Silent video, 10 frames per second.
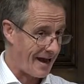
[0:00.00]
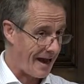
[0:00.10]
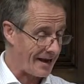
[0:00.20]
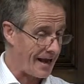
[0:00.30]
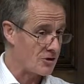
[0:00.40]

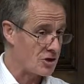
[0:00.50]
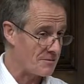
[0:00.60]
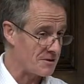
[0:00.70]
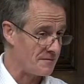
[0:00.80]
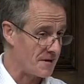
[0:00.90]
And now
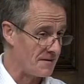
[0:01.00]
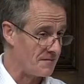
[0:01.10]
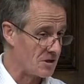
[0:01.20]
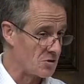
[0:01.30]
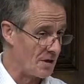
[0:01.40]
chapter five,
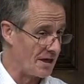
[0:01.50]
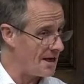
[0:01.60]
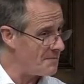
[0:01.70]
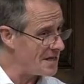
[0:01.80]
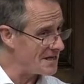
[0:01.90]
verse one.
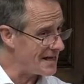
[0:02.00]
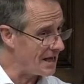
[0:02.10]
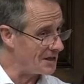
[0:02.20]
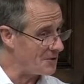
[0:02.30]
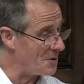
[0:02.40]
Let me
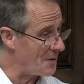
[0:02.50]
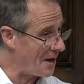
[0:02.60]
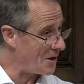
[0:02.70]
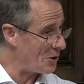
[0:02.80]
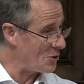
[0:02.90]
tell you
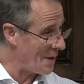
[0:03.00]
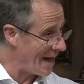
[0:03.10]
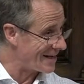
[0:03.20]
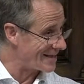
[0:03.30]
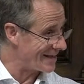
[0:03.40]
about
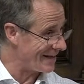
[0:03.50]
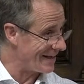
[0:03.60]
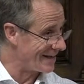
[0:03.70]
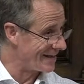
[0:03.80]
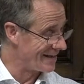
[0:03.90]
humanity.
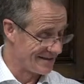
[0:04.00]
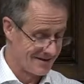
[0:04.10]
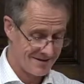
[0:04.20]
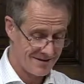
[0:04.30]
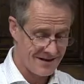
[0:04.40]

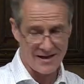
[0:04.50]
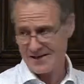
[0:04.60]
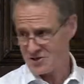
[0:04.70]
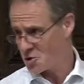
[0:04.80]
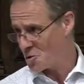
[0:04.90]

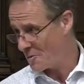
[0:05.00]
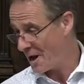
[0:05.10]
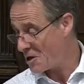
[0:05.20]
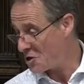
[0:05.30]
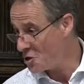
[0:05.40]
Let's talk
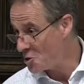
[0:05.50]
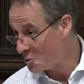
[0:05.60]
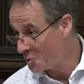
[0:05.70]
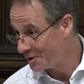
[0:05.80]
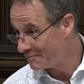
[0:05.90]
about
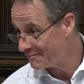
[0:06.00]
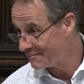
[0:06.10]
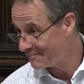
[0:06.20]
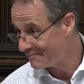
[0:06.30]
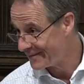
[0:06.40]
you,
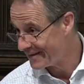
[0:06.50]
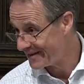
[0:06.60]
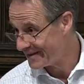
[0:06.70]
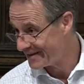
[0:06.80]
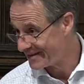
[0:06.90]

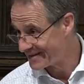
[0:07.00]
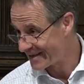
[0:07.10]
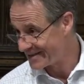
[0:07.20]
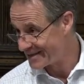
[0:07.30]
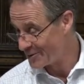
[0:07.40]

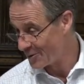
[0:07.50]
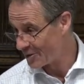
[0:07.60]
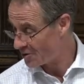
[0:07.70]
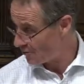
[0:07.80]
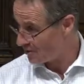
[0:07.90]
says the author.
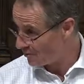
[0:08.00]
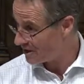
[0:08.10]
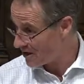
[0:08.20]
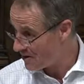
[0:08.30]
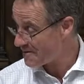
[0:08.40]
You, you want
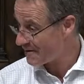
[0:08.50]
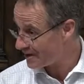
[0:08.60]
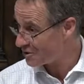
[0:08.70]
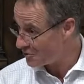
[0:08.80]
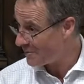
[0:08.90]
to know a
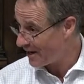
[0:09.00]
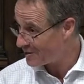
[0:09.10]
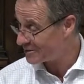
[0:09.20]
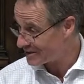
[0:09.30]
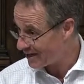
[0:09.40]
thing or two about
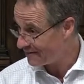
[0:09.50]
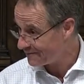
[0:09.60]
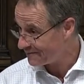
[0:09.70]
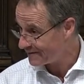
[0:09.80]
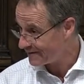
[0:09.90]

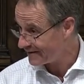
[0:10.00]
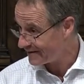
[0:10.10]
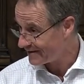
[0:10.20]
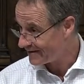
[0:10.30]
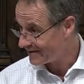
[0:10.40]
yourself?
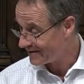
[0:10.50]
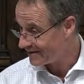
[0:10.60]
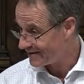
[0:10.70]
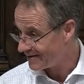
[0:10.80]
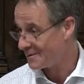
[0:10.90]

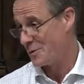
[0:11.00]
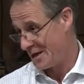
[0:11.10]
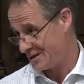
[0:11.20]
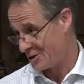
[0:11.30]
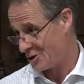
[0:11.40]

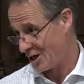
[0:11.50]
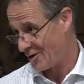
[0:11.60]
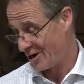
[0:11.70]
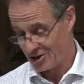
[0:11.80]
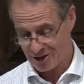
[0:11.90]
These are the
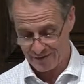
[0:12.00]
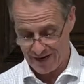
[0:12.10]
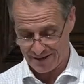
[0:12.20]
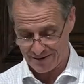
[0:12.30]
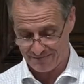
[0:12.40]
generations of
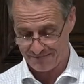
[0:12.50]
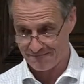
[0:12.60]
Adam.